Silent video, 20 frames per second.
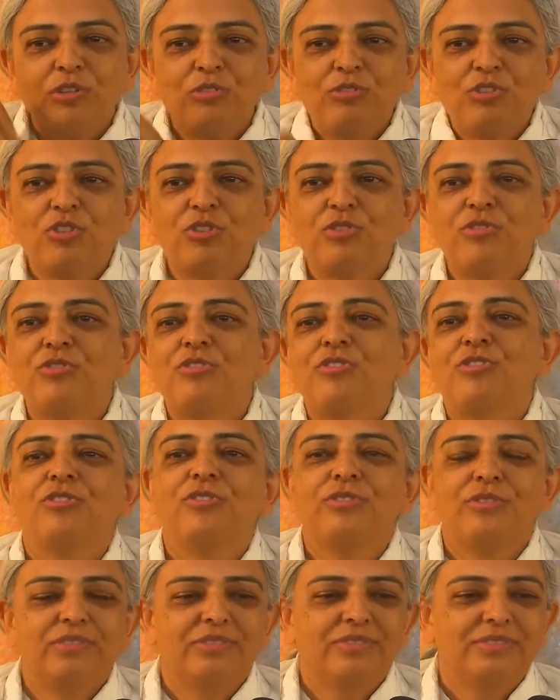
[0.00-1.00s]
you choose
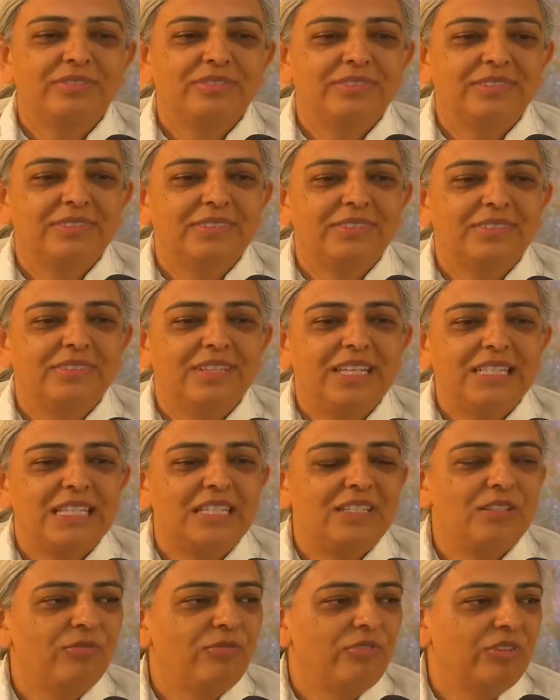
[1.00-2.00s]
to. There's
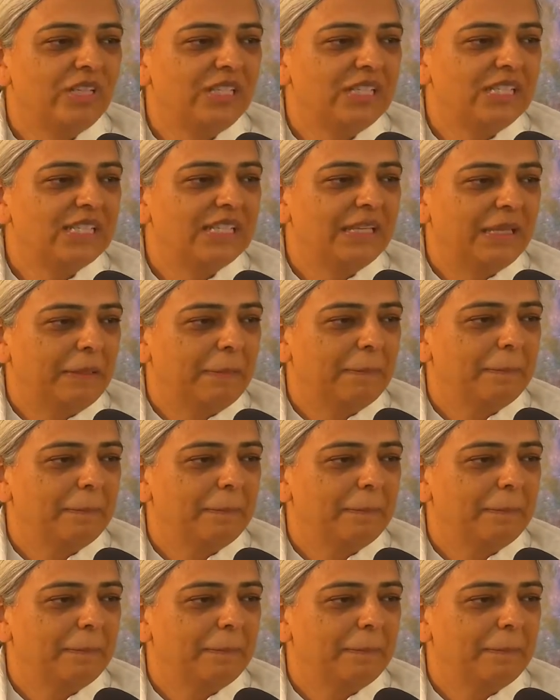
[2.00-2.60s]
a difference.